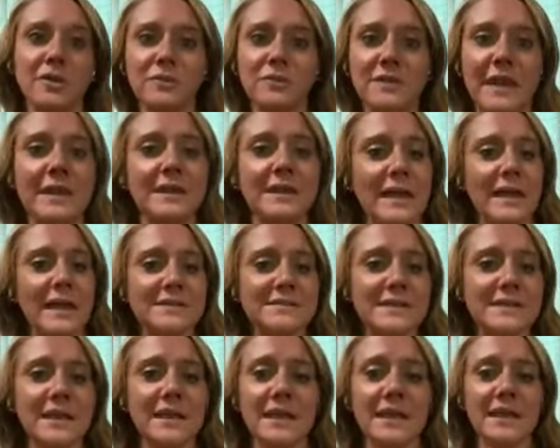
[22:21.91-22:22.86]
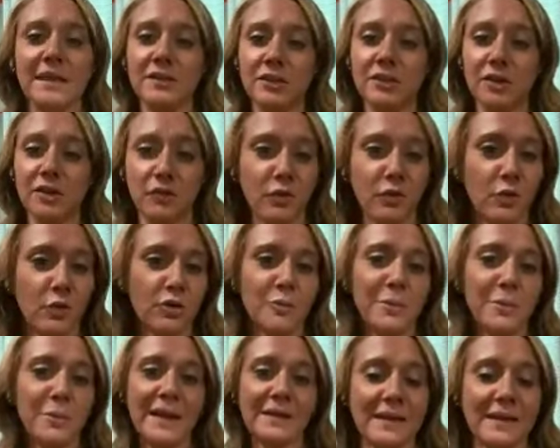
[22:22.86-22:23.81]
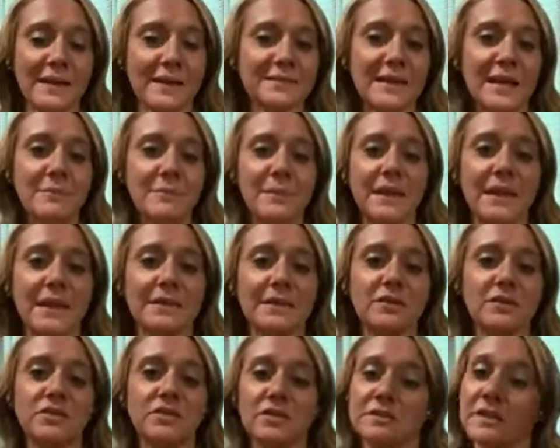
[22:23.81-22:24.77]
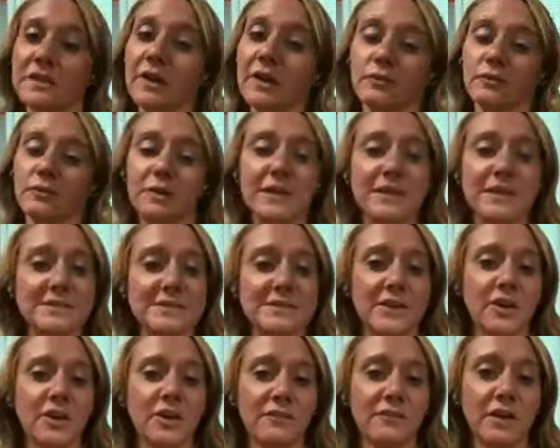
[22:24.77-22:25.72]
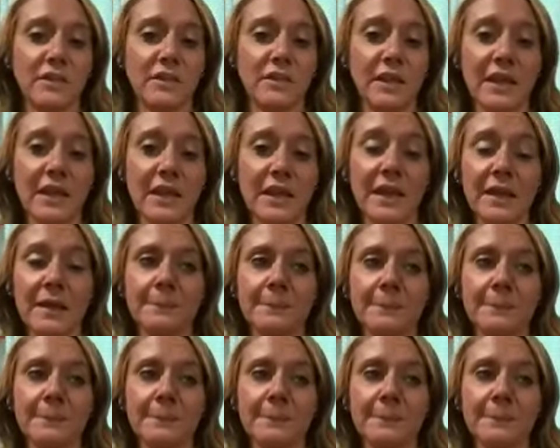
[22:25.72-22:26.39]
you take that second, you know, the quarterback takes that minute to just like recenter everything.